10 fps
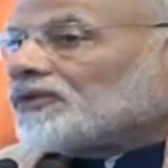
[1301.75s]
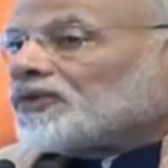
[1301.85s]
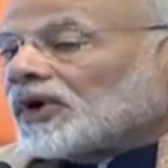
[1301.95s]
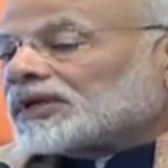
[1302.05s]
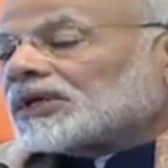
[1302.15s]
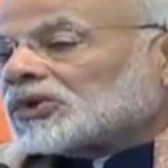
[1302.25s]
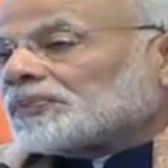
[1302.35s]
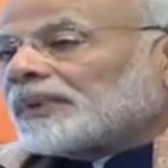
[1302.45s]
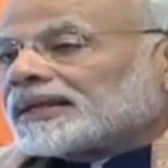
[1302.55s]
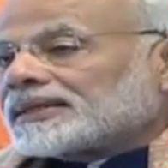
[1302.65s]
42
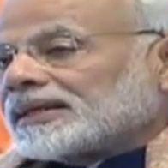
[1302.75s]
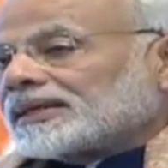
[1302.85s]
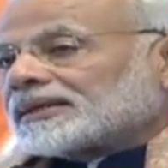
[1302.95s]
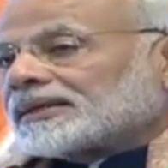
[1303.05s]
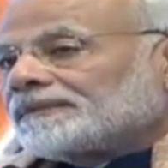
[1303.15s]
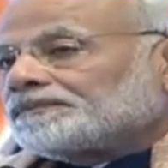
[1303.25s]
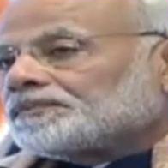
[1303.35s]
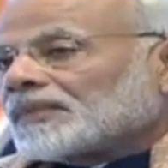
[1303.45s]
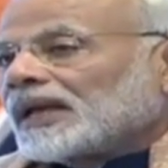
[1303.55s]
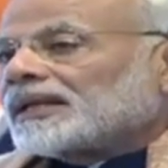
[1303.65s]
places
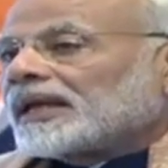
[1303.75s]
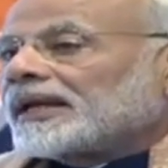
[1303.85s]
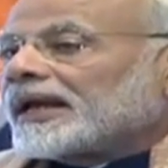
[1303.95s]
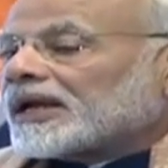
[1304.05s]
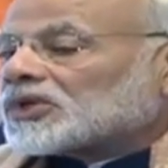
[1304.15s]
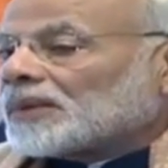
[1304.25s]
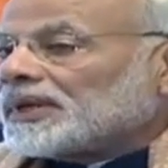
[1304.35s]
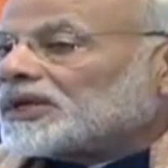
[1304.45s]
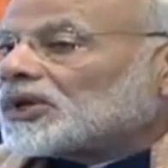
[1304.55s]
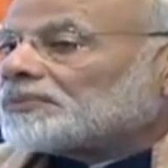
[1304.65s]
in the index of
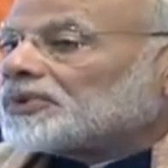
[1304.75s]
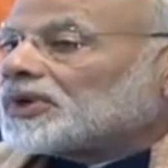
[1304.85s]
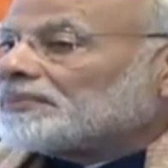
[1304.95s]
ease of doing